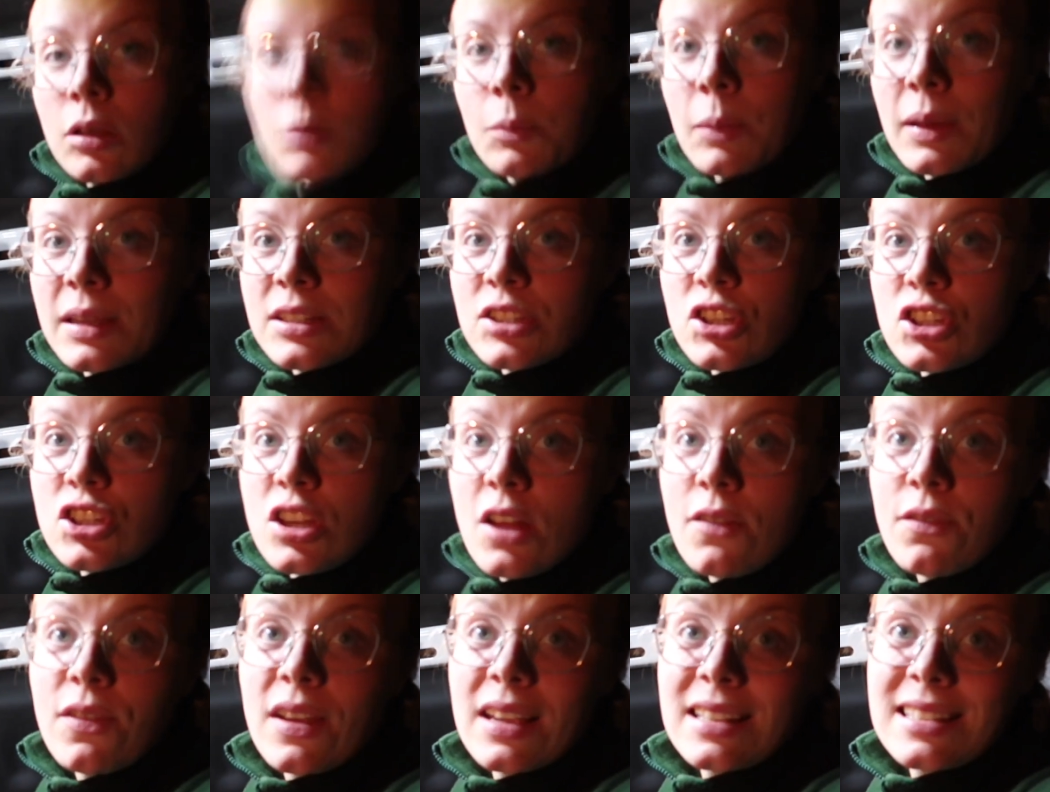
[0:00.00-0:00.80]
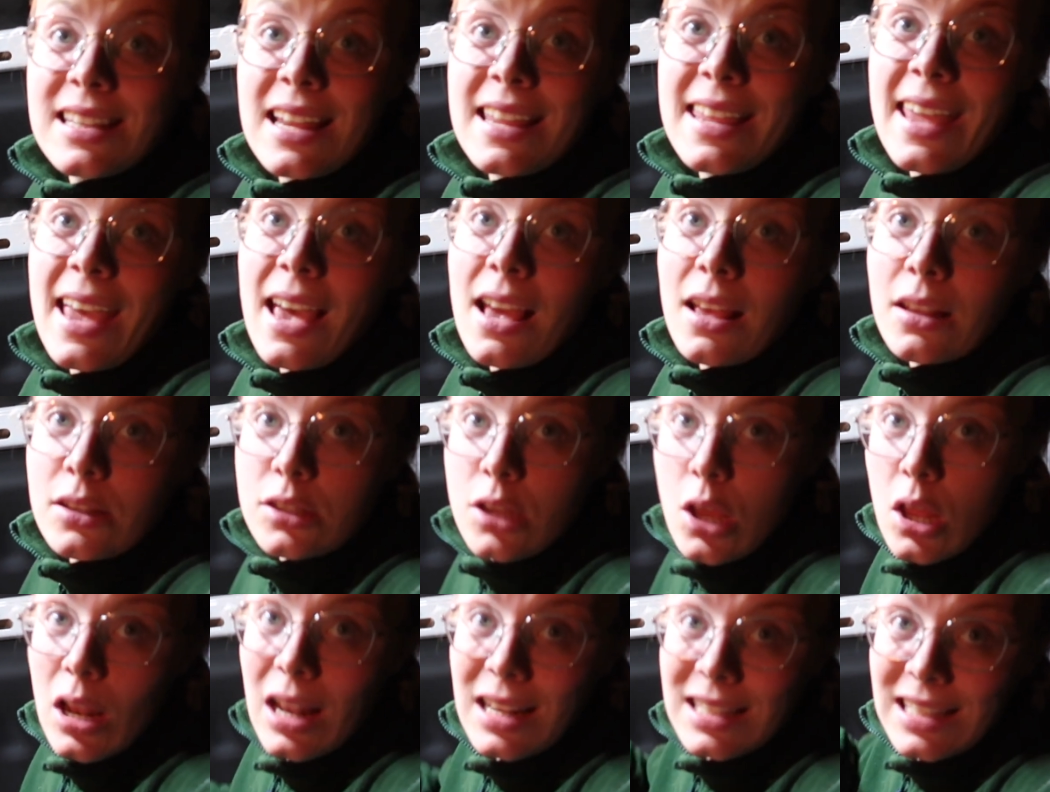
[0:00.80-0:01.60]
It's just not fixed in yet,
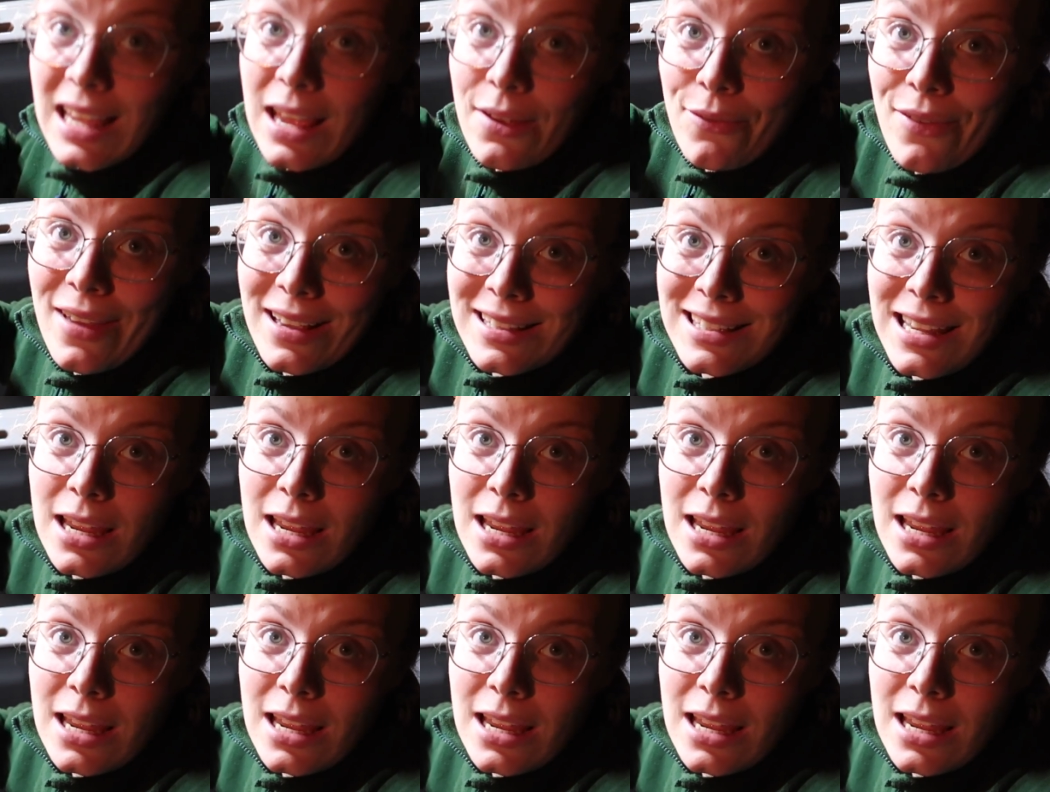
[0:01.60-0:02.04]
so let's get it fixed